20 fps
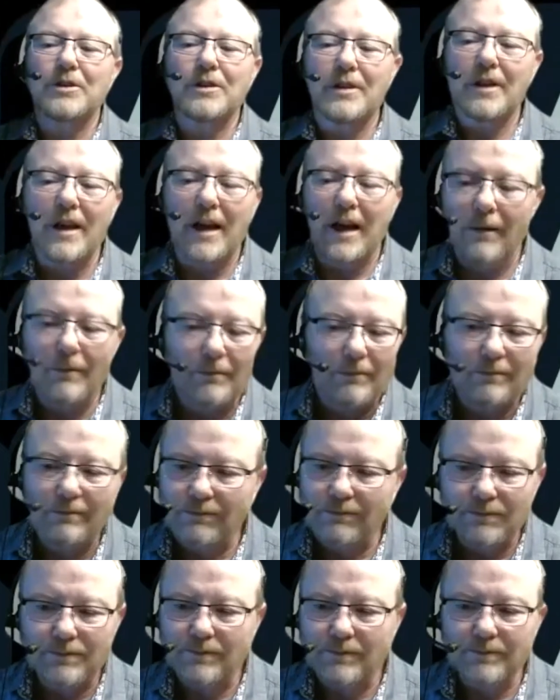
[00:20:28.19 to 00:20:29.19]
I'm
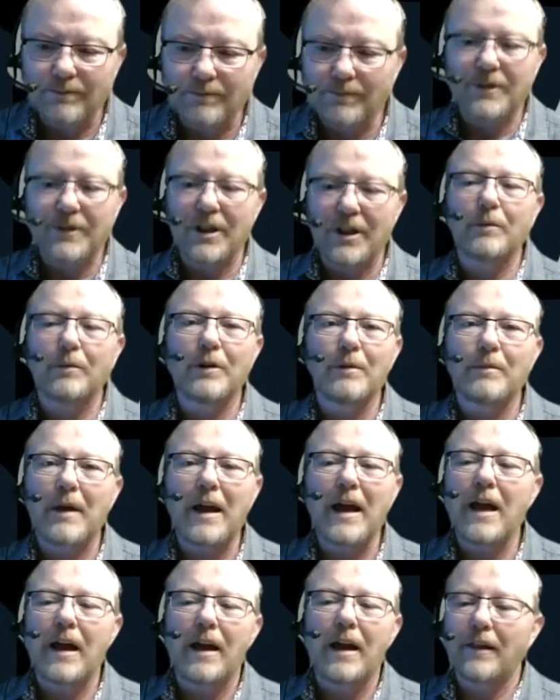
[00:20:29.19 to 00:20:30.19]
terrible at
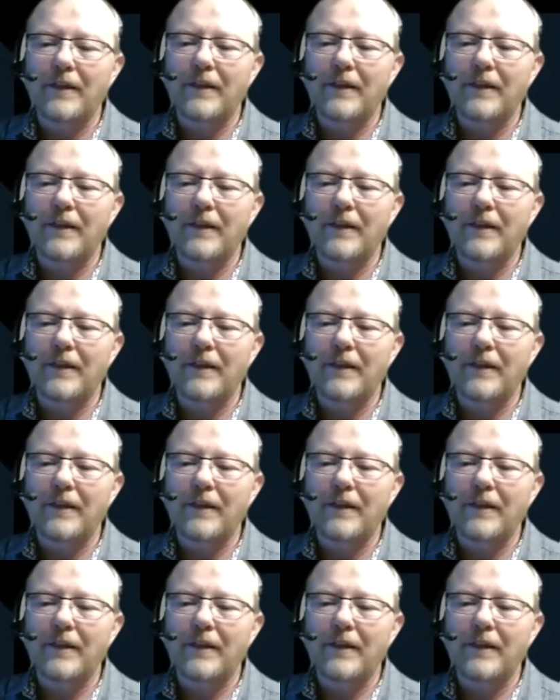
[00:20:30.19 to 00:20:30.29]
math.